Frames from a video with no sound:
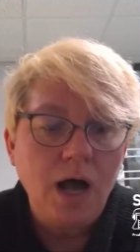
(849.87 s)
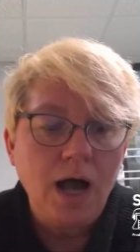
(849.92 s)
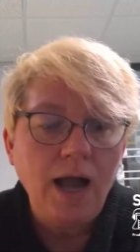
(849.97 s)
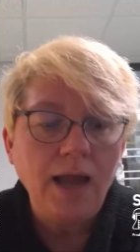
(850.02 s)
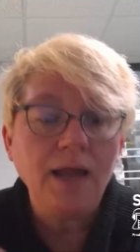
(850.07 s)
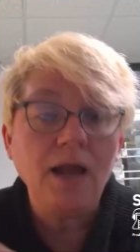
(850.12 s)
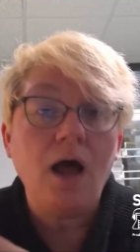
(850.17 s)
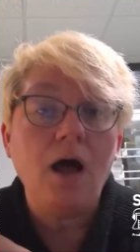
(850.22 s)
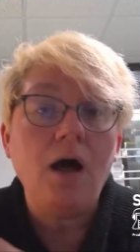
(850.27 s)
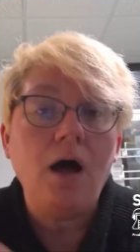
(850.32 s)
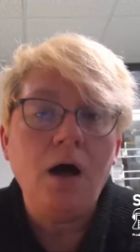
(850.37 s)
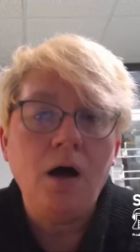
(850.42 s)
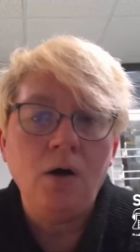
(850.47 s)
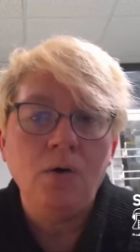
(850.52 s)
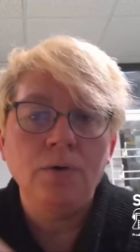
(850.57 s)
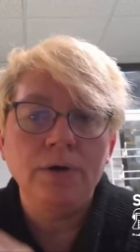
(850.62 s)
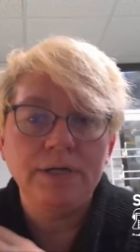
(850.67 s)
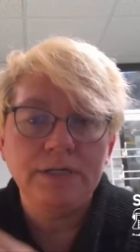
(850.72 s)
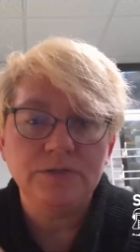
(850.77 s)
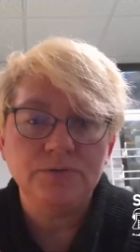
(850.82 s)
I
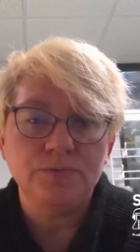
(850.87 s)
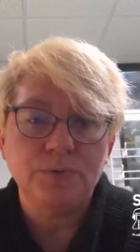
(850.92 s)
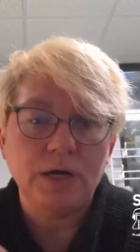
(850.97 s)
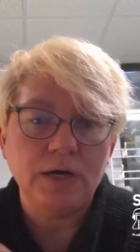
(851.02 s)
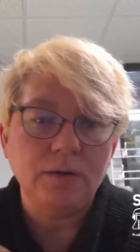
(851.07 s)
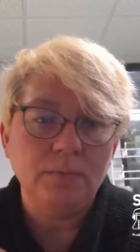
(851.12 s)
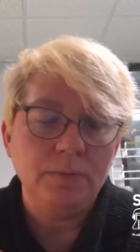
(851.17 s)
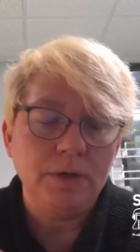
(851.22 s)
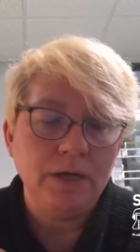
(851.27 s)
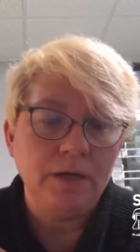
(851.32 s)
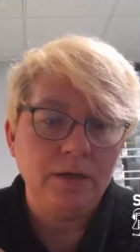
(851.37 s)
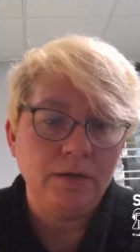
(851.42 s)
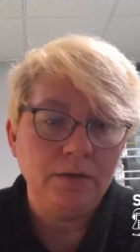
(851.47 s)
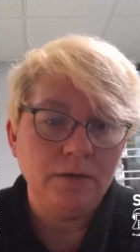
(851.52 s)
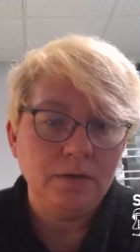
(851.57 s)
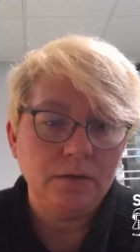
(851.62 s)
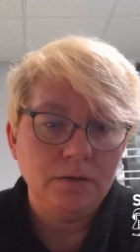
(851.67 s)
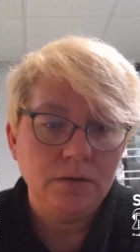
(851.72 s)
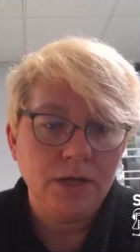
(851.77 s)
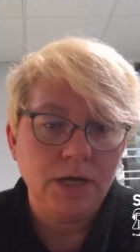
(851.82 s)
always
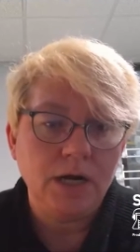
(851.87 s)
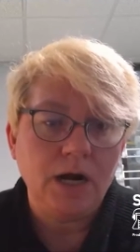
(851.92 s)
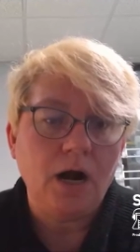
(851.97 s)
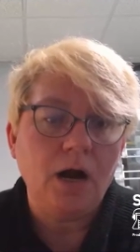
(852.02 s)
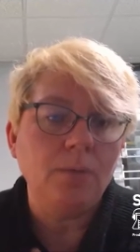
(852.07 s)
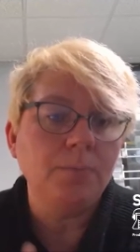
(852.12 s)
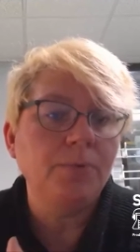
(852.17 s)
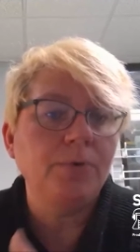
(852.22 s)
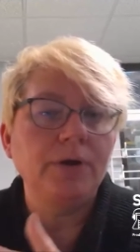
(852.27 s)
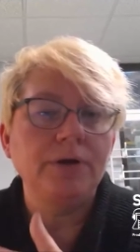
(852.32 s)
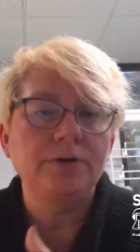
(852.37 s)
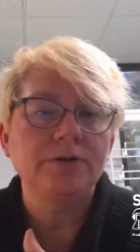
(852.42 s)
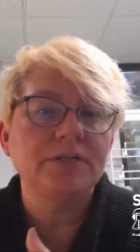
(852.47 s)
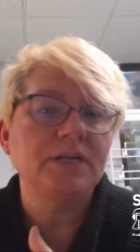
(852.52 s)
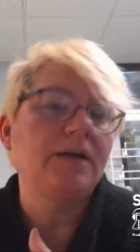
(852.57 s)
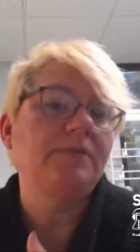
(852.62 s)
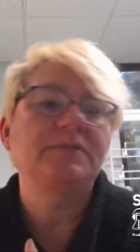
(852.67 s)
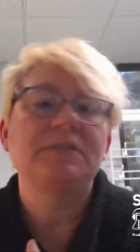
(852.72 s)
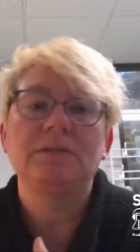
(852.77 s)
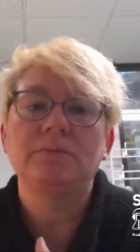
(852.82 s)
recommend that operators
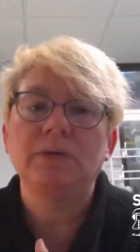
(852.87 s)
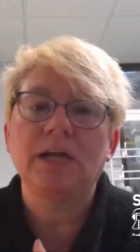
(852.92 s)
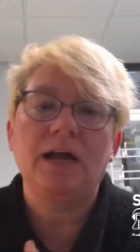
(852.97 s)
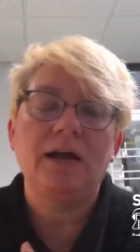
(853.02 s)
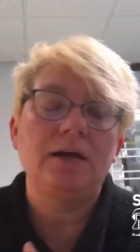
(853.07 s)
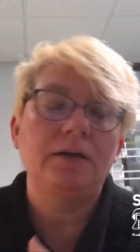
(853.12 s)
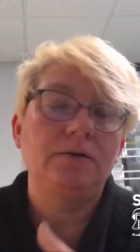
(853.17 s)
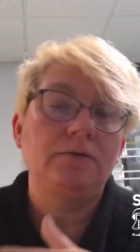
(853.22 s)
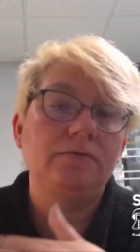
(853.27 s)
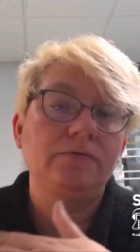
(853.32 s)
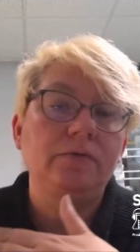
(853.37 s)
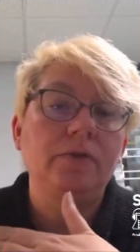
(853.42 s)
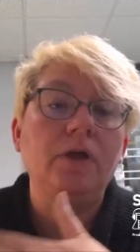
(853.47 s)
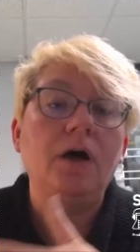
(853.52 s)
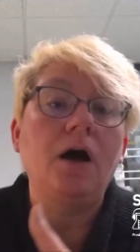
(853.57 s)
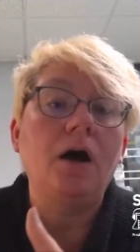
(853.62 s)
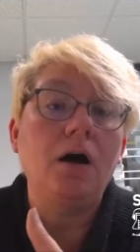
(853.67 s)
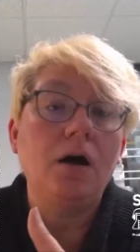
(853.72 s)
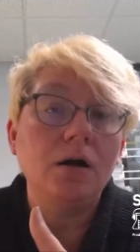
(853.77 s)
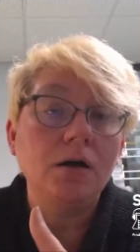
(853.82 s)
have some kind of
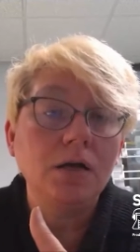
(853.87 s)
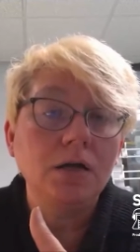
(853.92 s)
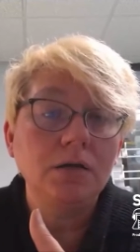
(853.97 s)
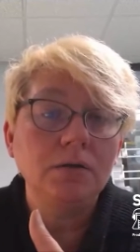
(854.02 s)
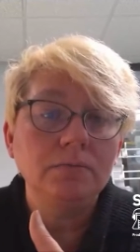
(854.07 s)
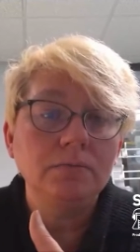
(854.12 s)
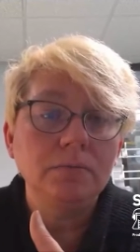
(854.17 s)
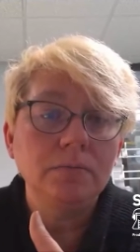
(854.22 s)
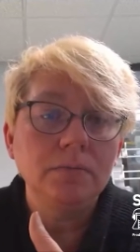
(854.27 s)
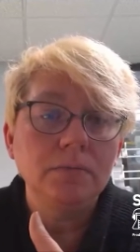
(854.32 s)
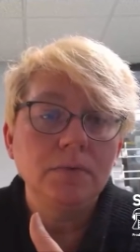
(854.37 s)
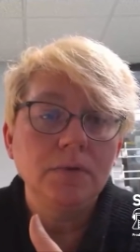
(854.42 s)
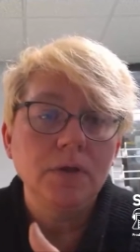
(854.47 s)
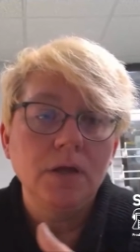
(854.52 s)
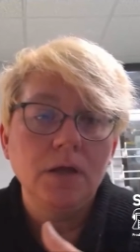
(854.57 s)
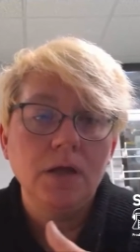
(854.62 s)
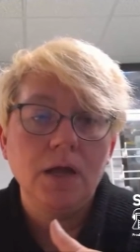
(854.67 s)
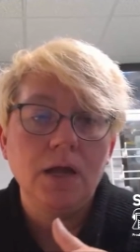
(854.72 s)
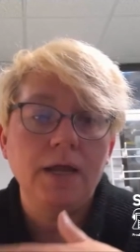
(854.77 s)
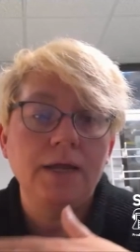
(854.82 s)
log
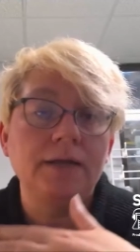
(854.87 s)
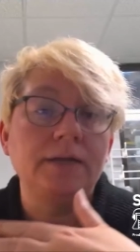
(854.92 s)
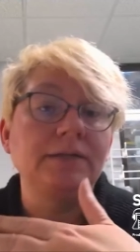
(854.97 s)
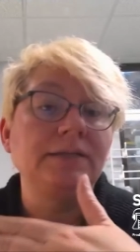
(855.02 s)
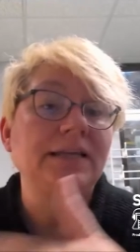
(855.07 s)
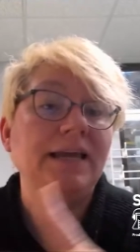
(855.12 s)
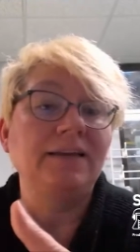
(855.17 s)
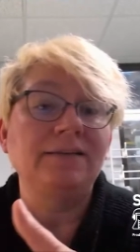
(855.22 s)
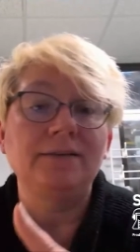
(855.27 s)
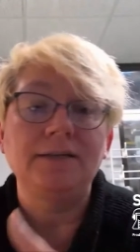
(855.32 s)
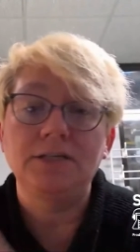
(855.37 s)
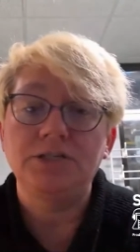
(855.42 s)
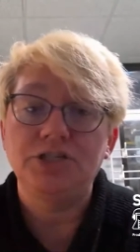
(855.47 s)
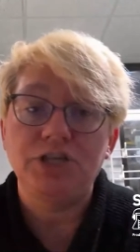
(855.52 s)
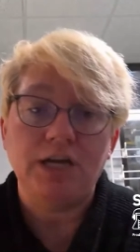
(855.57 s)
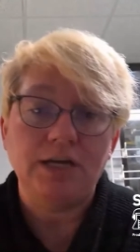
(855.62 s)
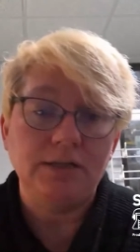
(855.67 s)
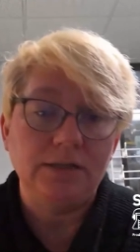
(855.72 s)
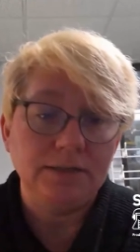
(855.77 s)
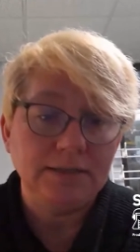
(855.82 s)
and a daily
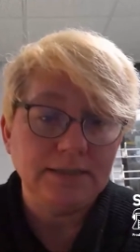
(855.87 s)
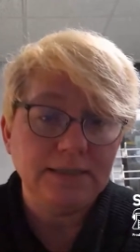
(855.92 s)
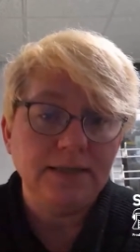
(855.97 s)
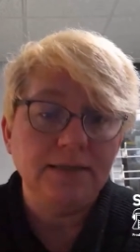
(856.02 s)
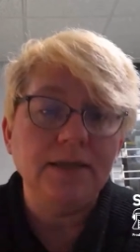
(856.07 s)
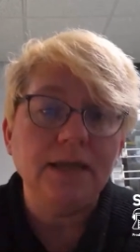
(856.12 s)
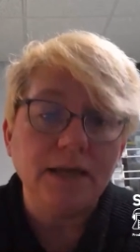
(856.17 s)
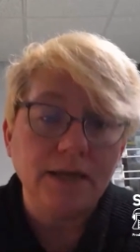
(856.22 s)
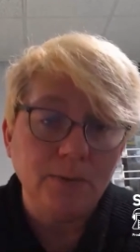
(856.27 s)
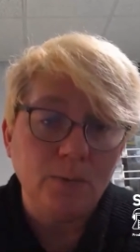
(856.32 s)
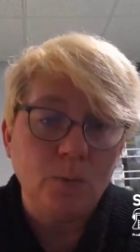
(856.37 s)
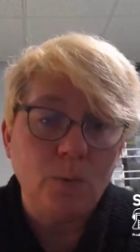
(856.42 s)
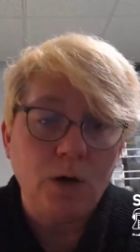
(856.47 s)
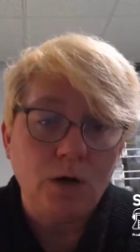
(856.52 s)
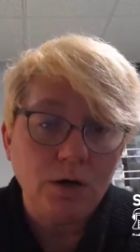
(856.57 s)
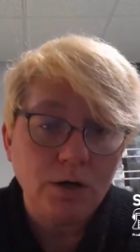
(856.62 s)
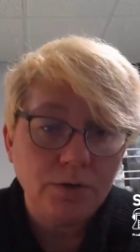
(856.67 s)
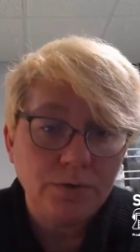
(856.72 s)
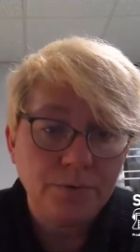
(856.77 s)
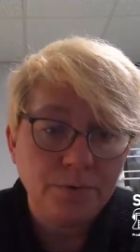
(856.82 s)
checklist that they can
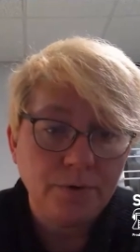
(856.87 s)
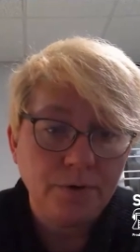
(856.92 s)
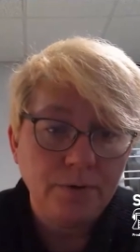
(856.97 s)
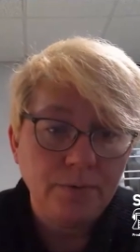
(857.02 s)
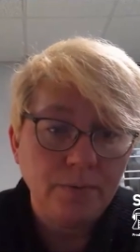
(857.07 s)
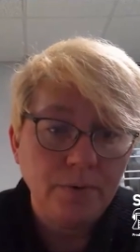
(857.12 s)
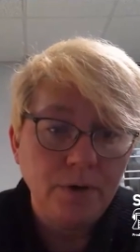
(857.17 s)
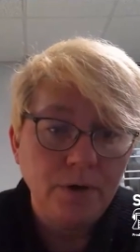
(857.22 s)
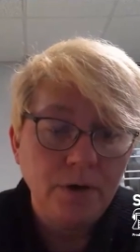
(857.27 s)
walk through.